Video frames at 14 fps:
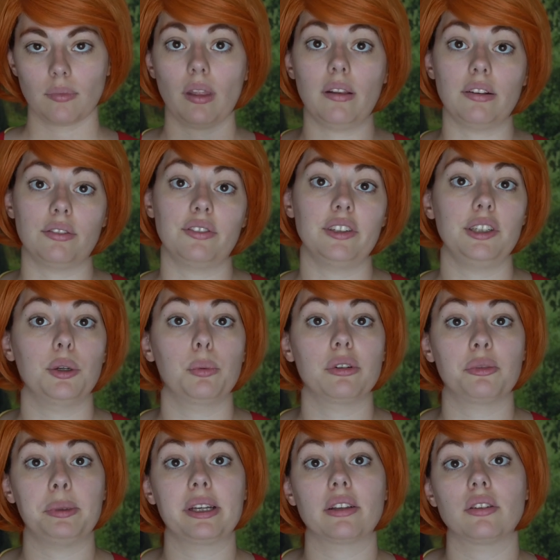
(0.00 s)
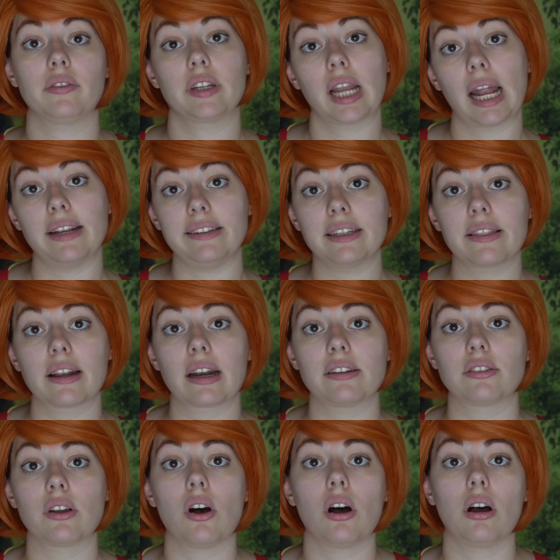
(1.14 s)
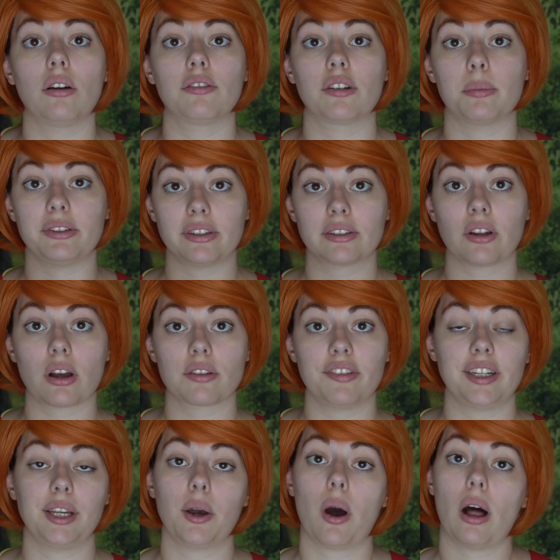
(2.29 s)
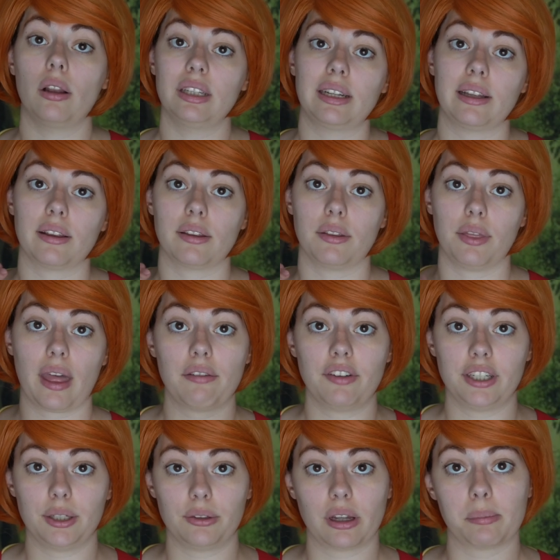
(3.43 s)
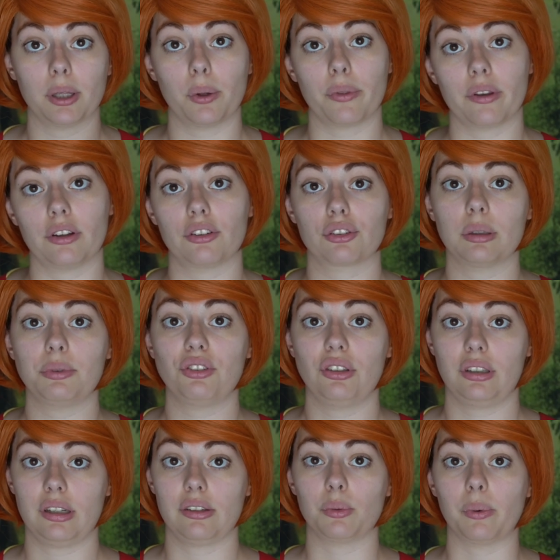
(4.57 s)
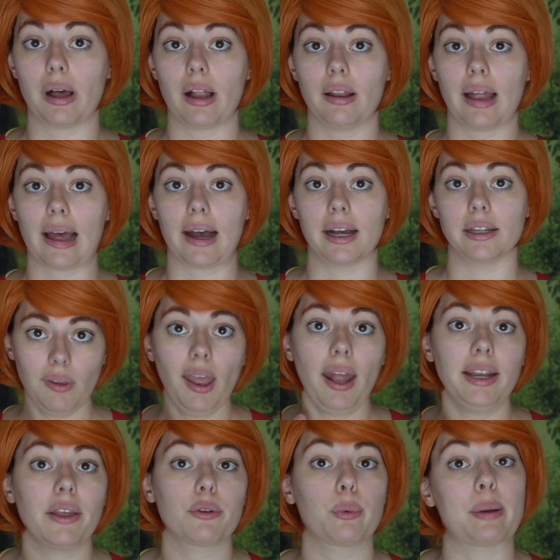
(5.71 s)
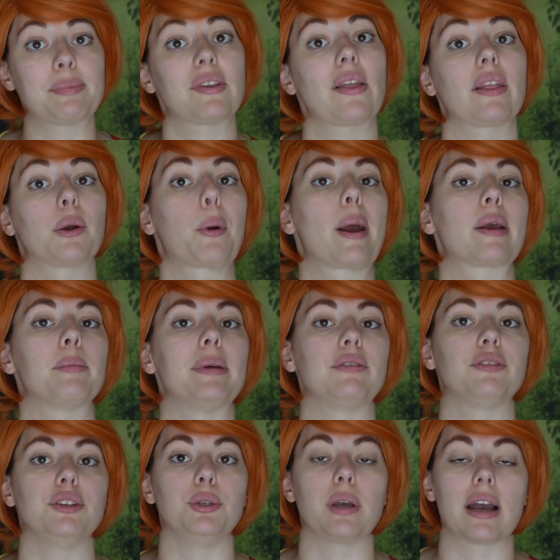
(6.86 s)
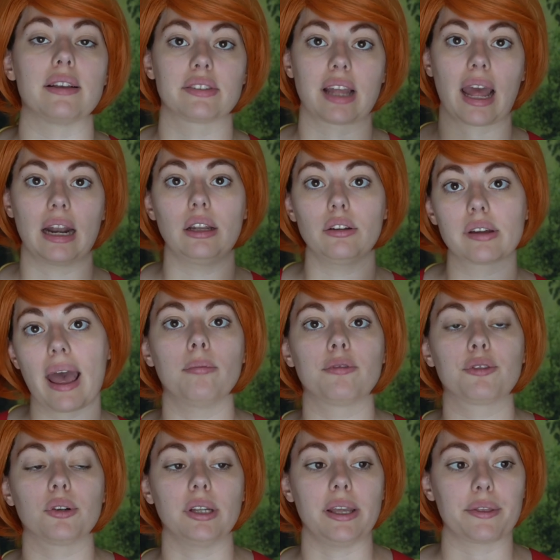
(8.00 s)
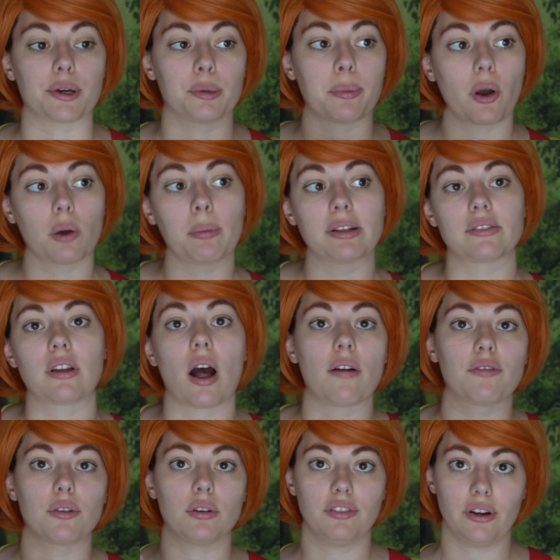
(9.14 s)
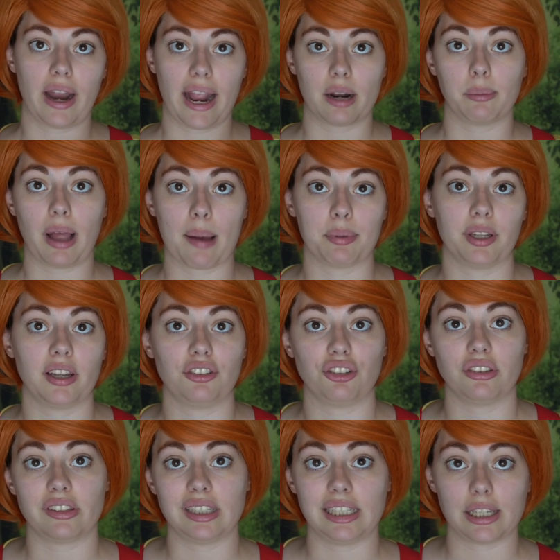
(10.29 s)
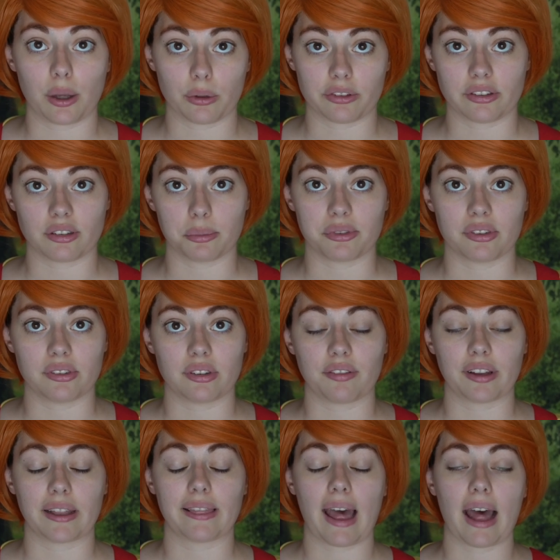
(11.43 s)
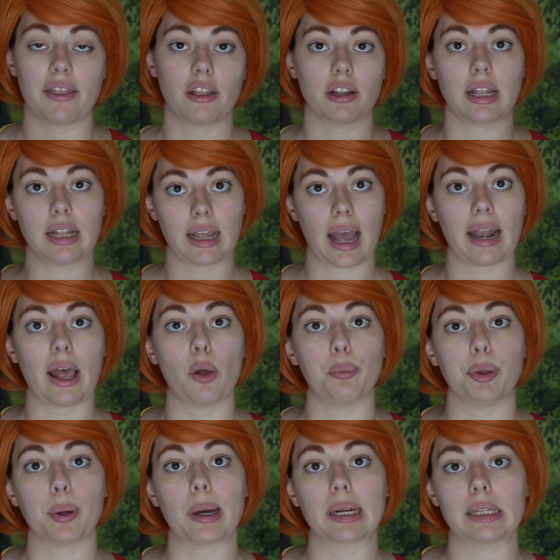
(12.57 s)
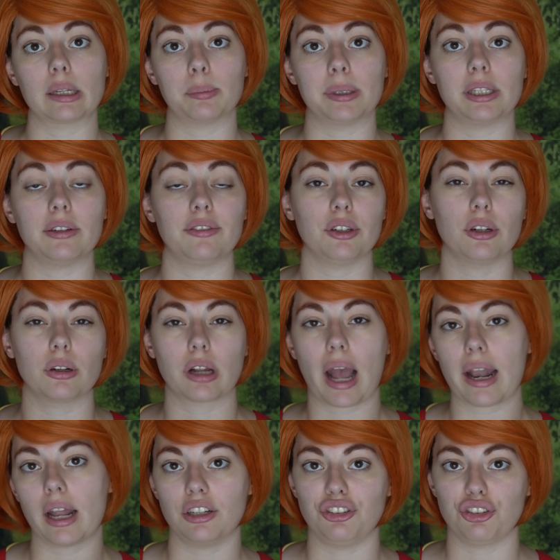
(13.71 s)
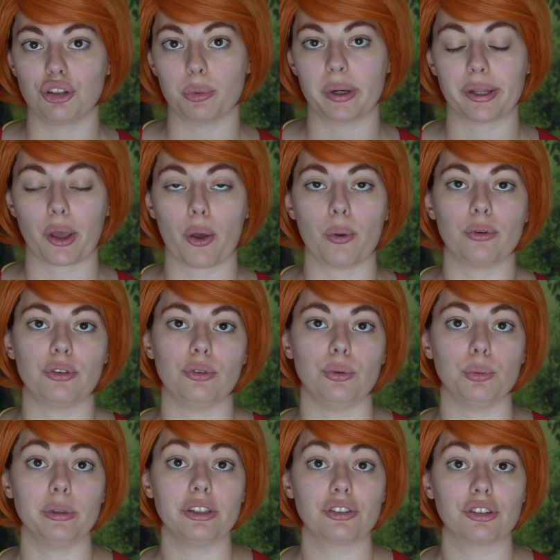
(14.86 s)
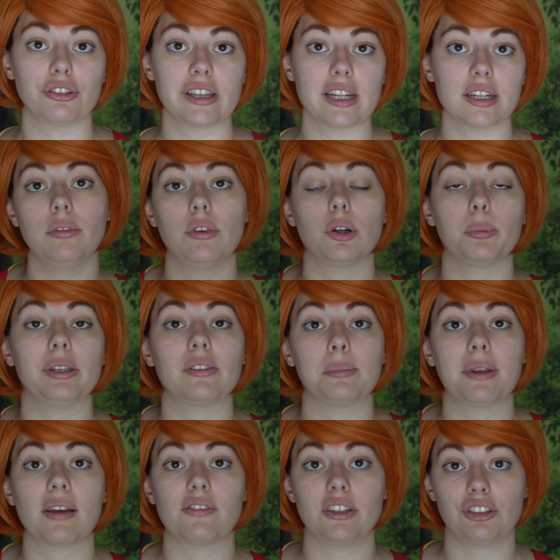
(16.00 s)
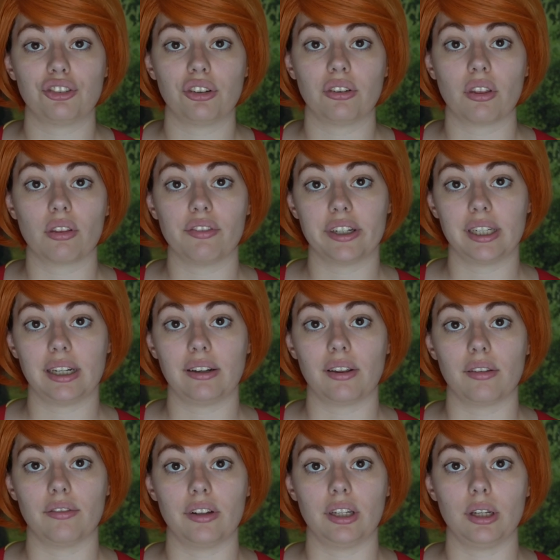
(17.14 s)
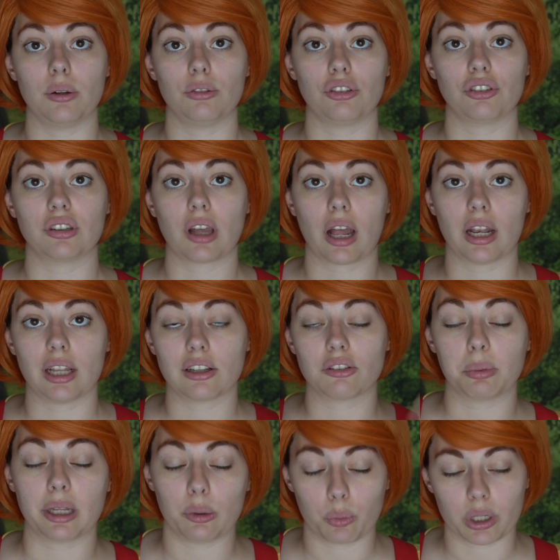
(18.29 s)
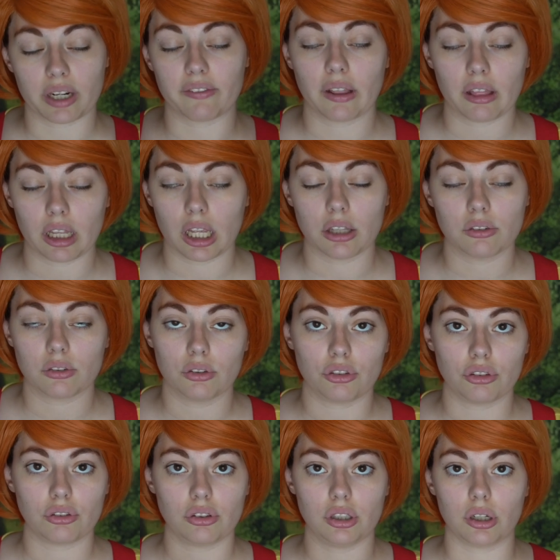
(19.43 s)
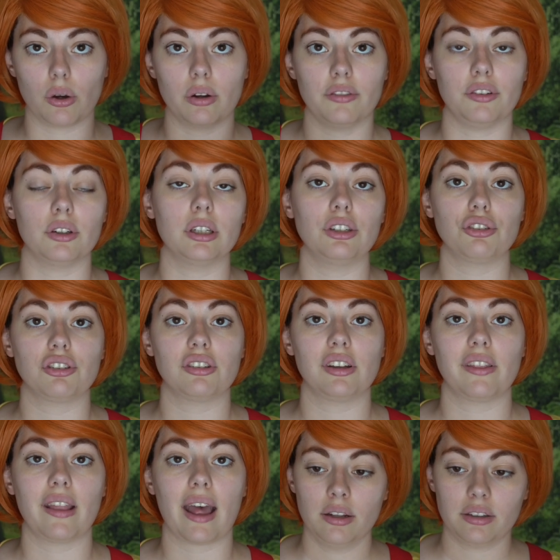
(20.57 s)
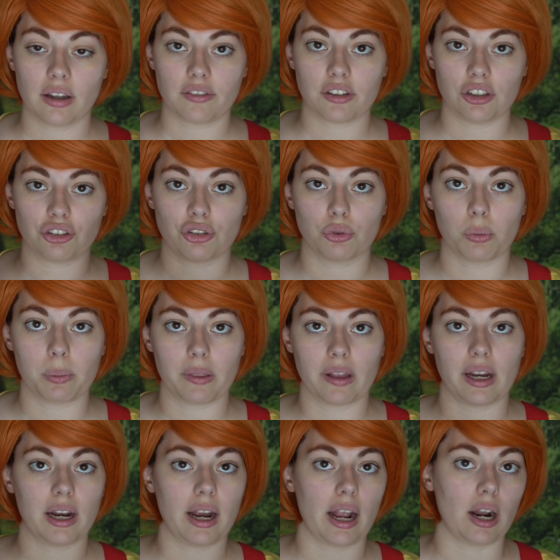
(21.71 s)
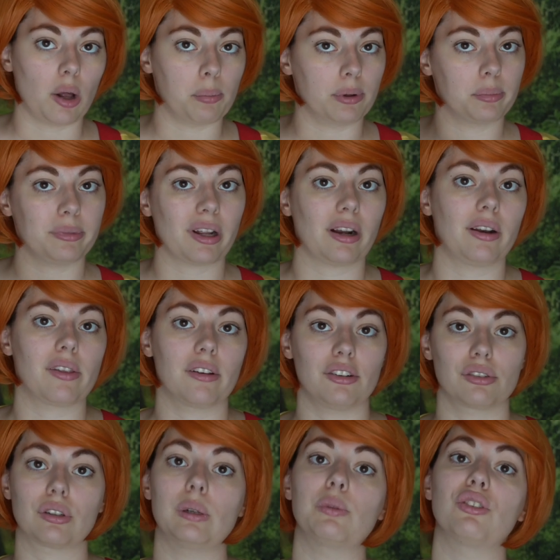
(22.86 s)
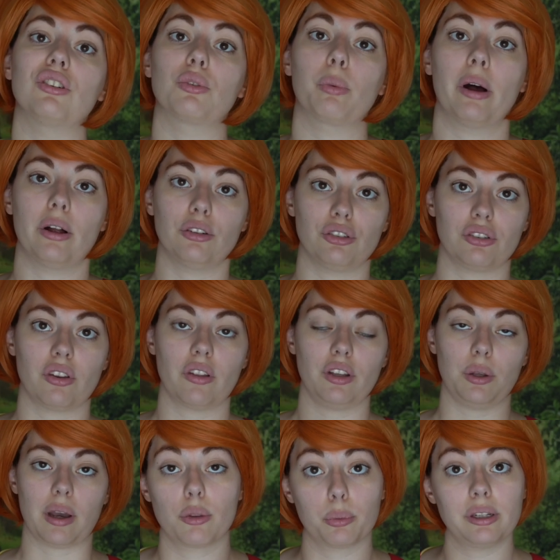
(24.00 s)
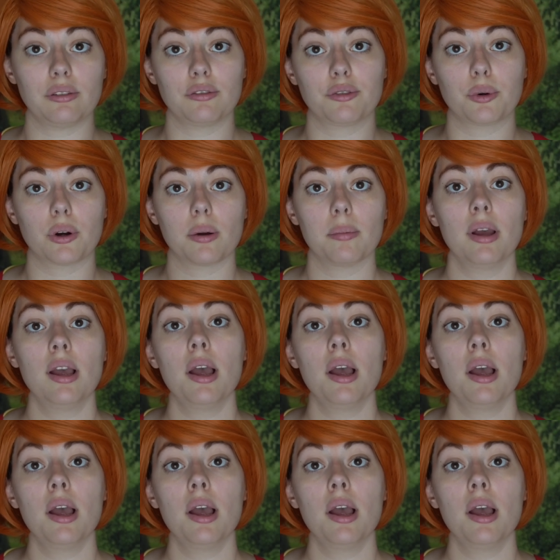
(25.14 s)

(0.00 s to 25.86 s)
This video was because of an idea that I saw from a TikTok video. I'll link that video down below in the description, as well as any other website that I recommend for you guys to kind of look at for either Pokemon stuff or for animal habitations and ecosystems and stuff like that that can kind of help you out a little bit if you're kind of unsure where to go to research things. There'll be some definitions at the very end of the video just to kind of explain what everything is. So just, if you're interested in that, definitions will be there, and I'll put them down in the description as well, just so that you have written form.